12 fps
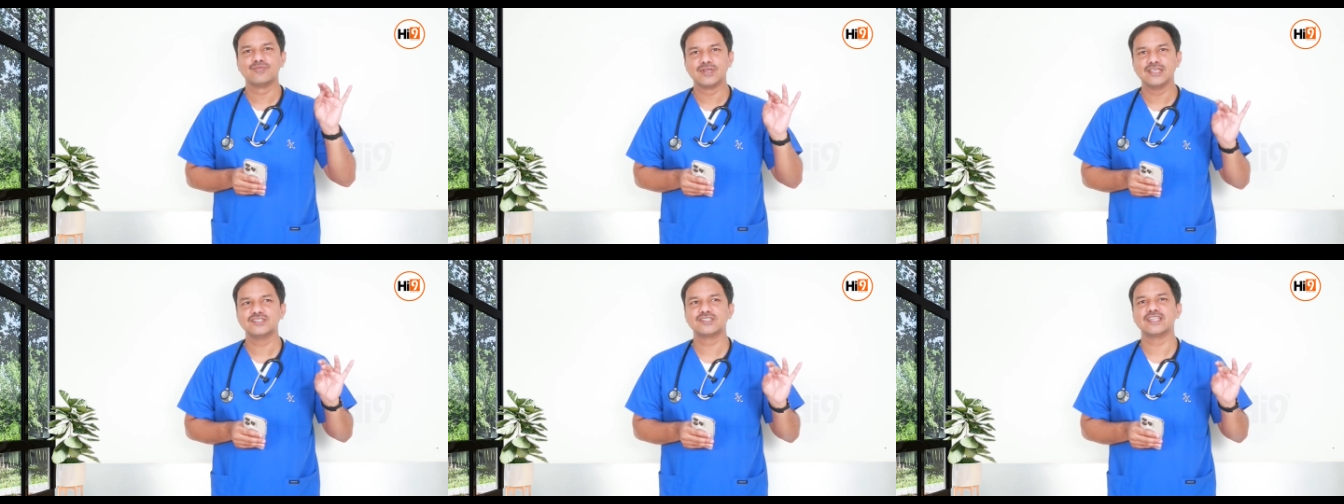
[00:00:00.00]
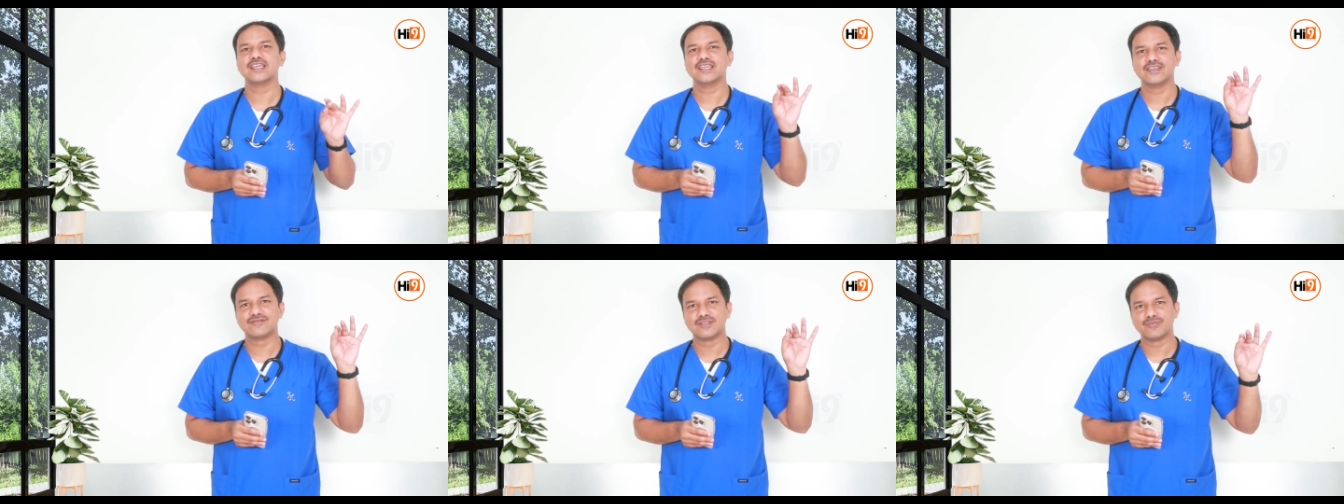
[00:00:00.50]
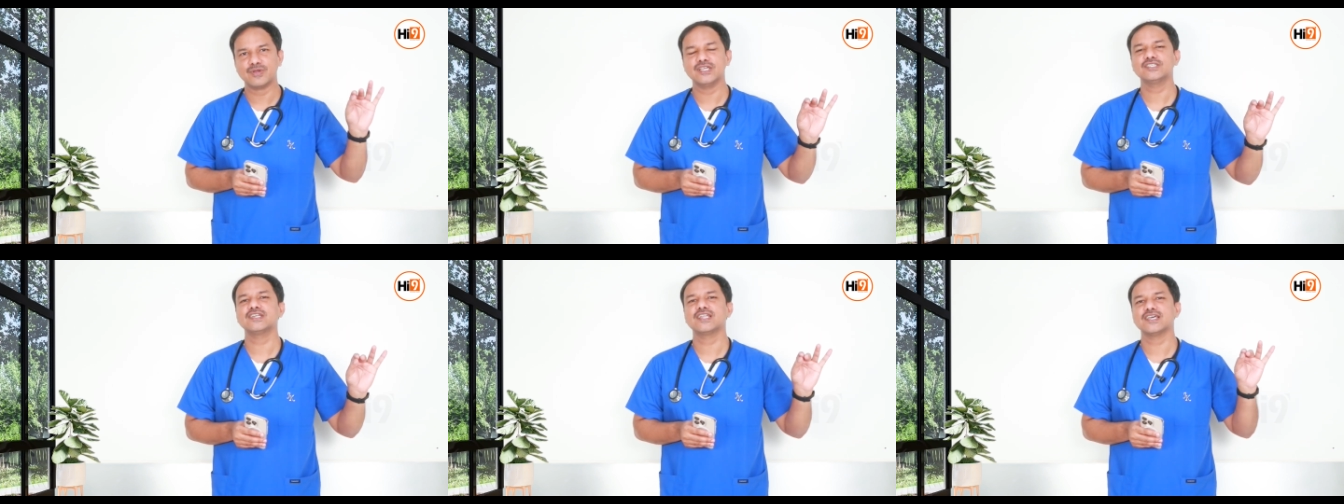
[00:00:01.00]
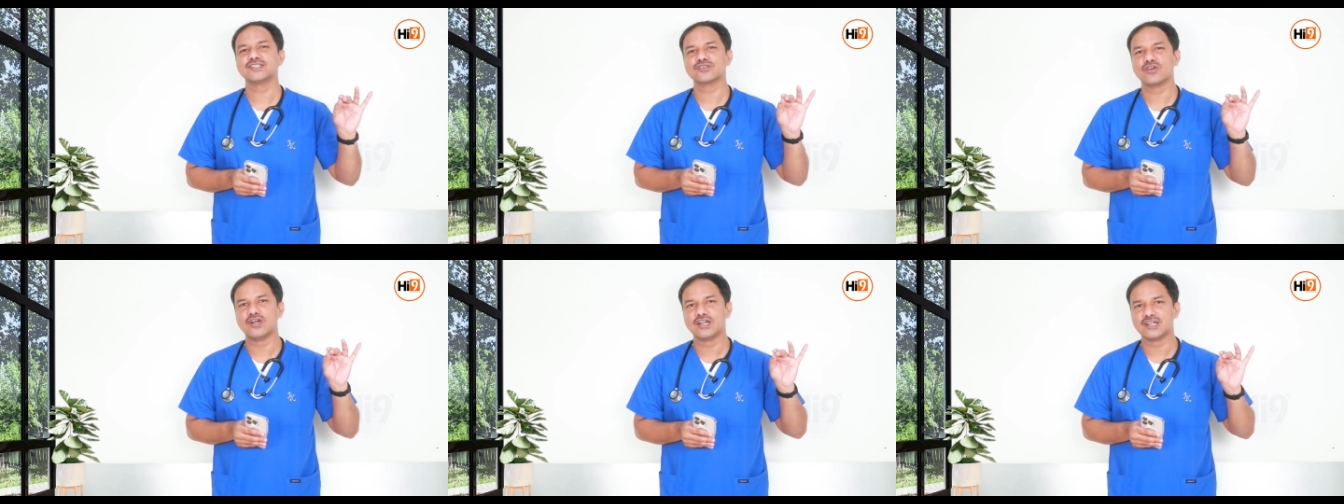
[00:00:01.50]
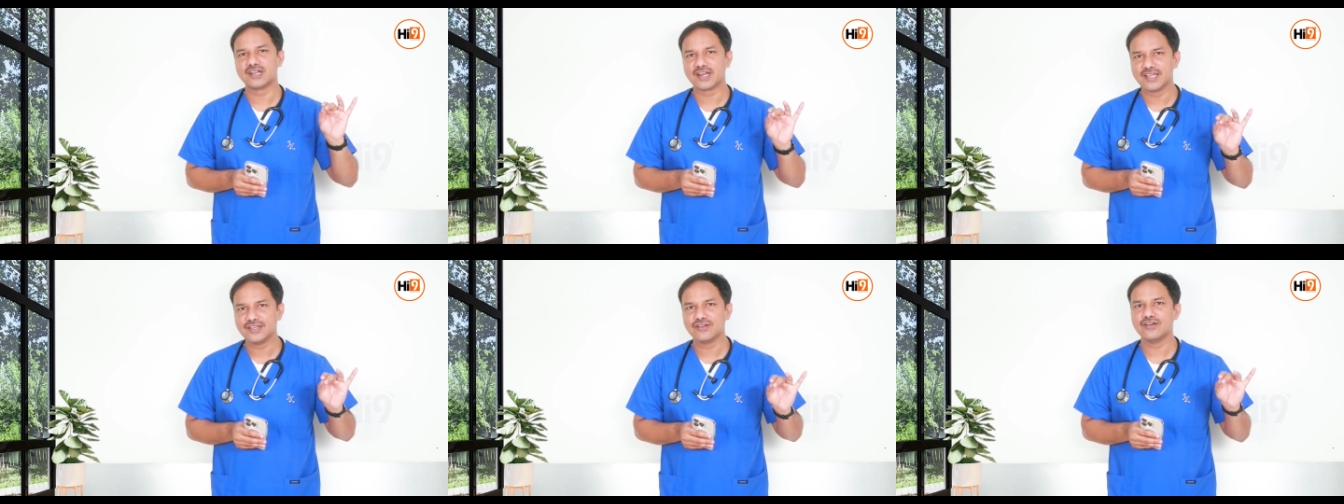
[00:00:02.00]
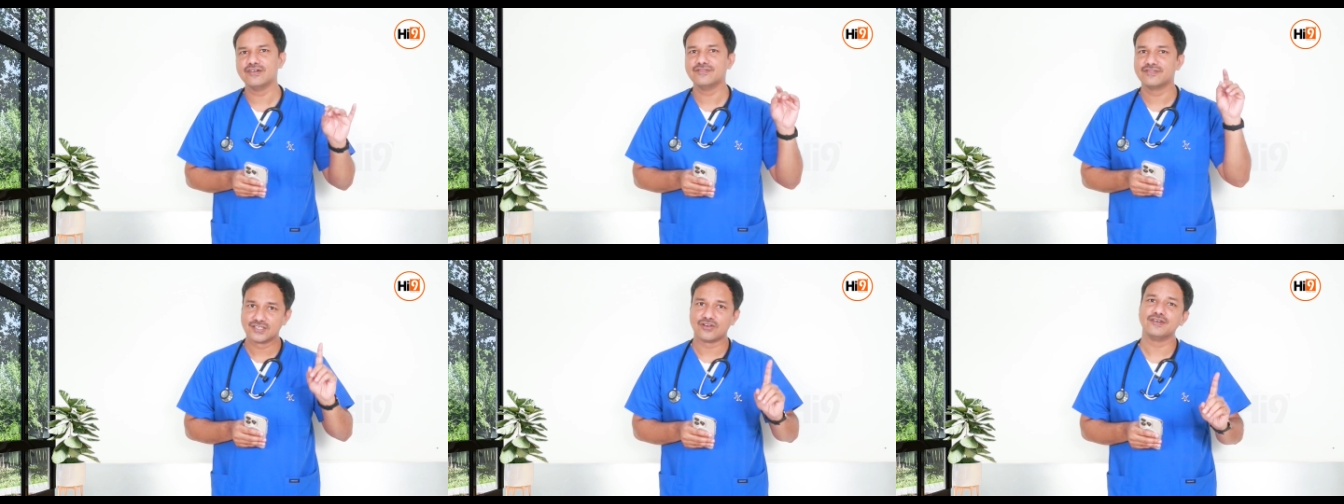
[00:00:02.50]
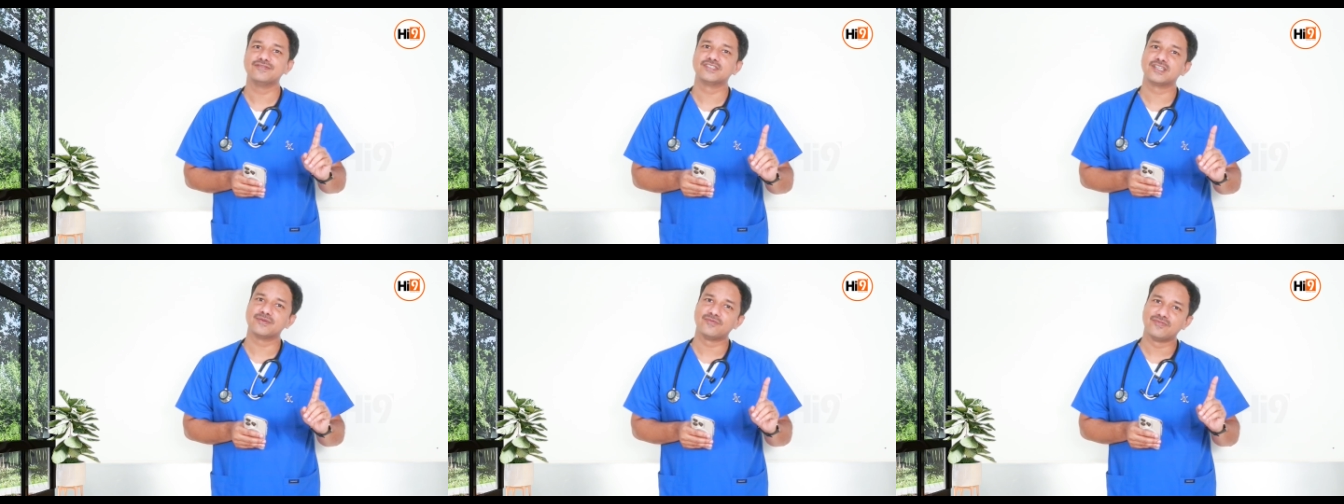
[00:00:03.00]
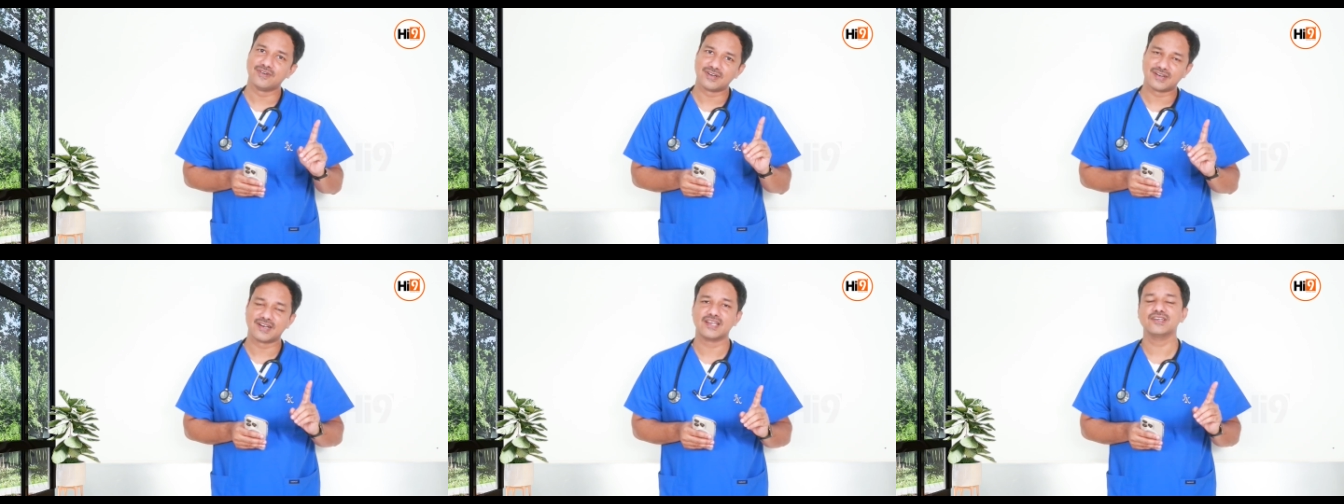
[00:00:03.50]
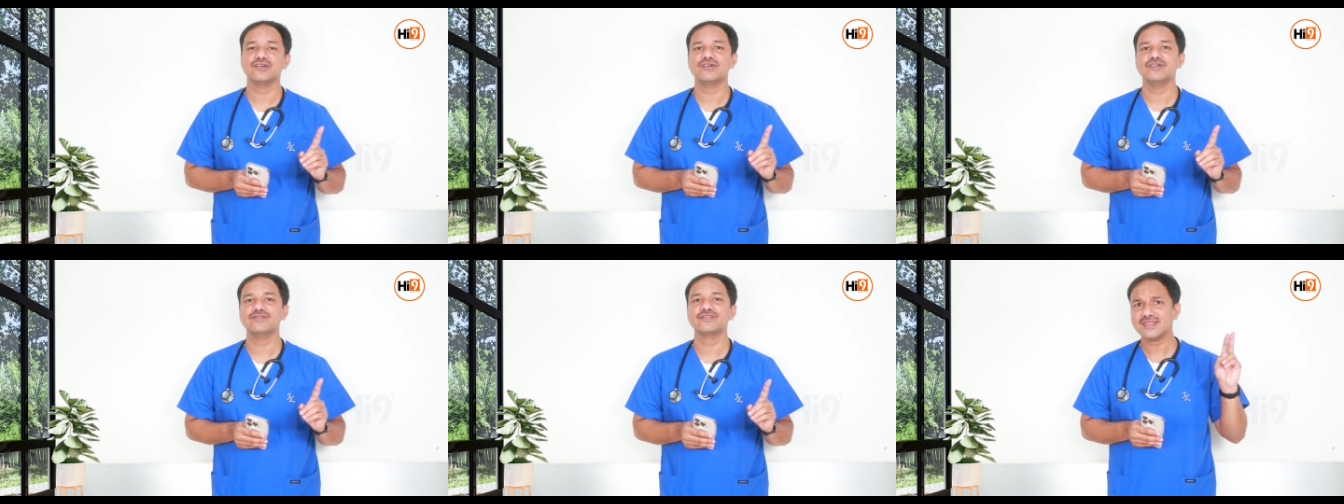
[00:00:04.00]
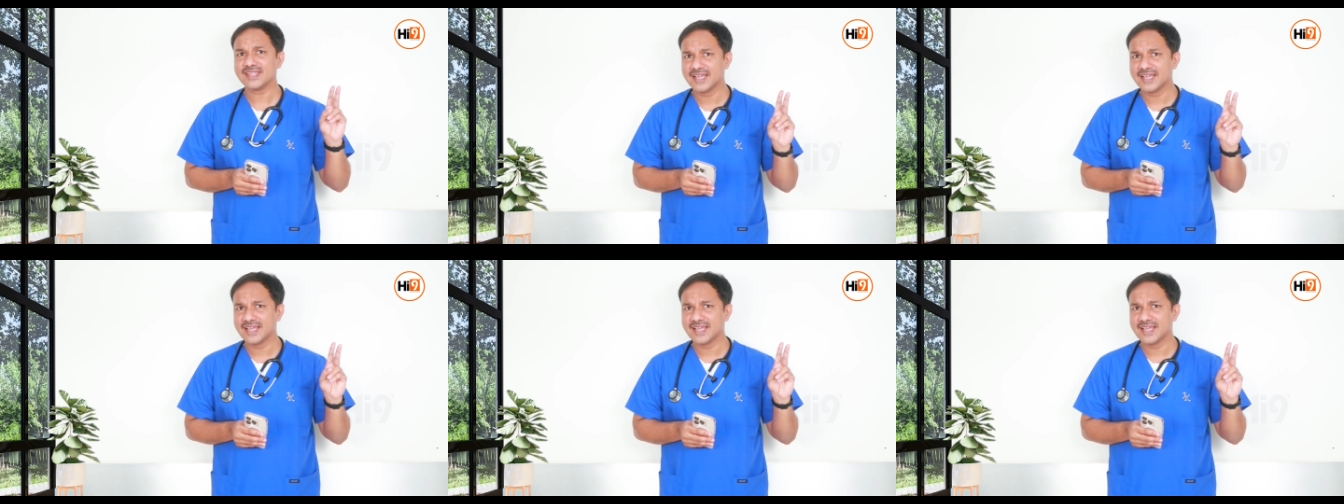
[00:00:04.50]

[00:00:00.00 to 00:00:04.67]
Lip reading: please take, if the patient has got dry cough, cough syrup for dry cough,